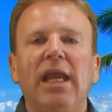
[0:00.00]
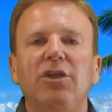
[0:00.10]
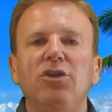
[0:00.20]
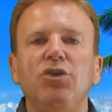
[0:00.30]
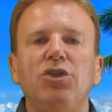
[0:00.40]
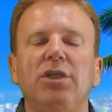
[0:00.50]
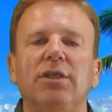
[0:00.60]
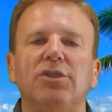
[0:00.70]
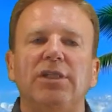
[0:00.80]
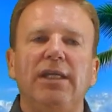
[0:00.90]
And usually
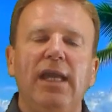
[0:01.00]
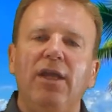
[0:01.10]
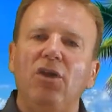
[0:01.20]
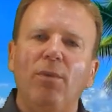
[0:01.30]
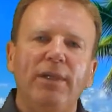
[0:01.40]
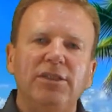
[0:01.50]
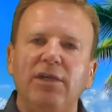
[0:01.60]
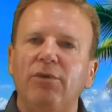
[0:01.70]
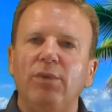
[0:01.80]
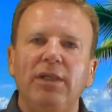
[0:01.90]
they'll say, yeah, nobody's
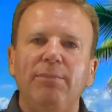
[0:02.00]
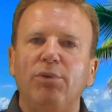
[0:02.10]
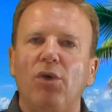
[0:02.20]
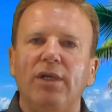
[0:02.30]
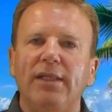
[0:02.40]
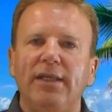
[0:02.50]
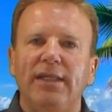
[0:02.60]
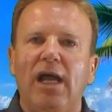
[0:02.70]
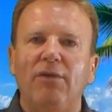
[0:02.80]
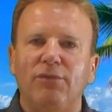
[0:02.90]
ever really broken that
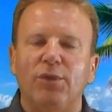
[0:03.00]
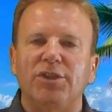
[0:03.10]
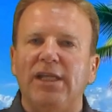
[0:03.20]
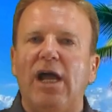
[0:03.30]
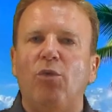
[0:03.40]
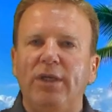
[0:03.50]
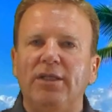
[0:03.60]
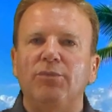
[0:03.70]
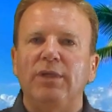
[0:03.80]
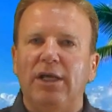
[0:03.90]
down for us. Now
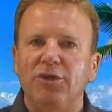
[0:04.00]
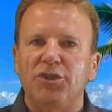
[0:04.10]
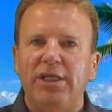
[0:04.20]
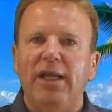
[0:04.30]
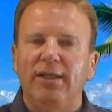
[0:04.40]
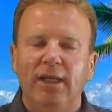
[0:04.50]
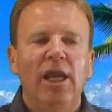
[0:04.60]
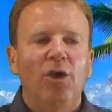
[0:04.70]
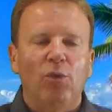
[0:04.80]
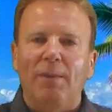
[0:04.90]
we understand it.
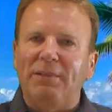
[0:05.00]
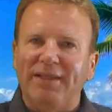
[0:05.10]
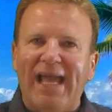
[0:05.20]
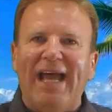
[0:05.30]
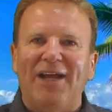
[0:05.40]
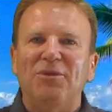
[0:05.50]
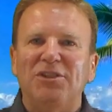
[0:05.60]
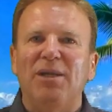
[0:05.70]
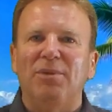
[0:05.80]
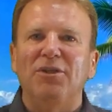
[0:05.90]
Well, I'm glad I
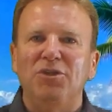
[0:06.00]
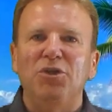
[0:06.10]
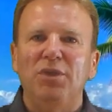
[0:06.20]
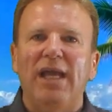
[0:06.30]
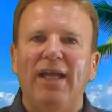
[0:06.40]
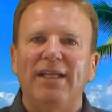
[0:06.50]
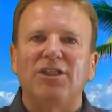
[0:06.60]
was able to do that.